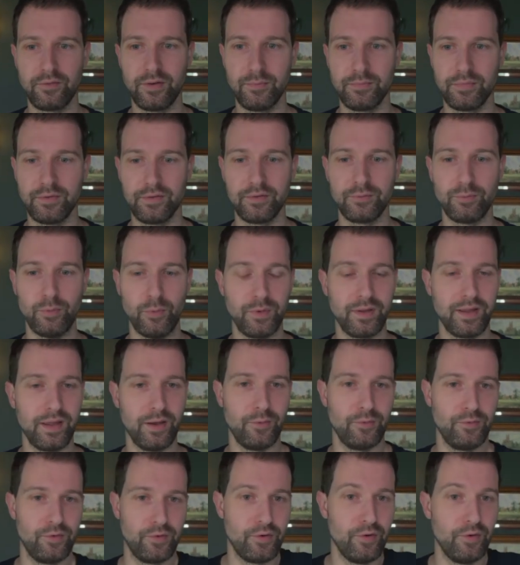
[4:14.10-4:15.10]
This is where we get all
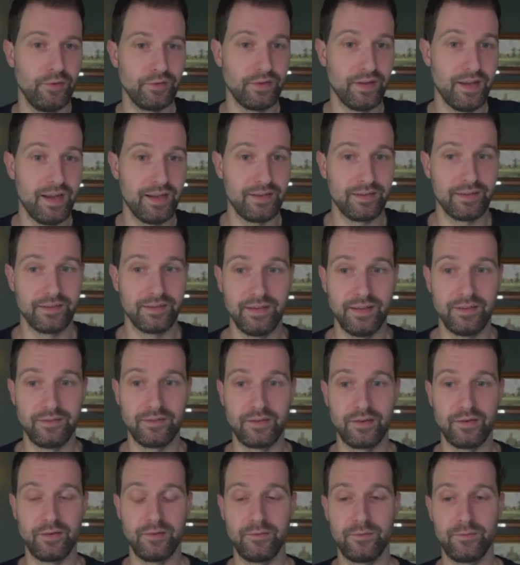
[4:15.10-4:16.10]
the context essentially
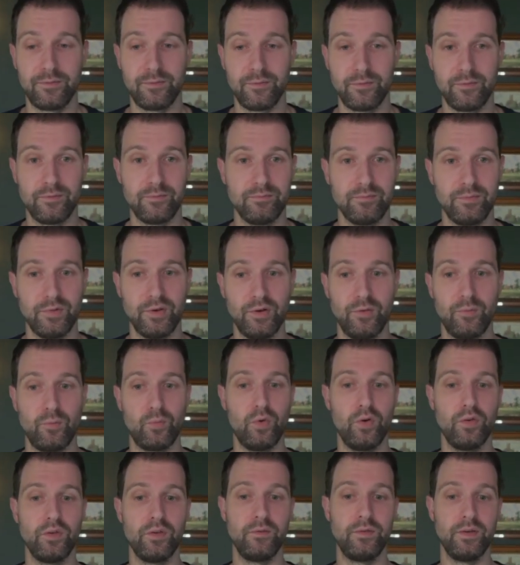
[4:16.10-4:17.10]
of
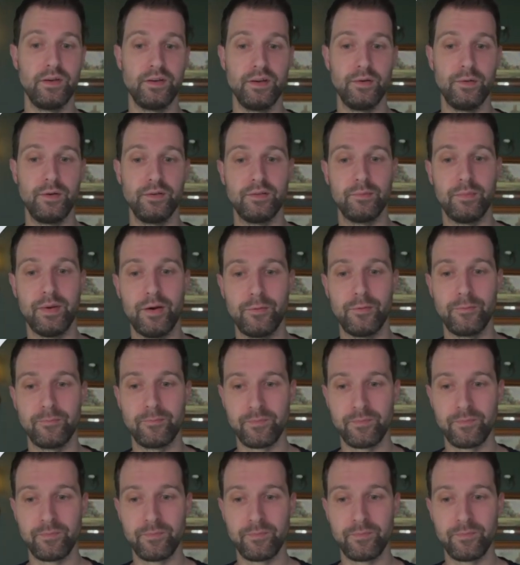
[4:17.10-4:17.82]
what the video is about.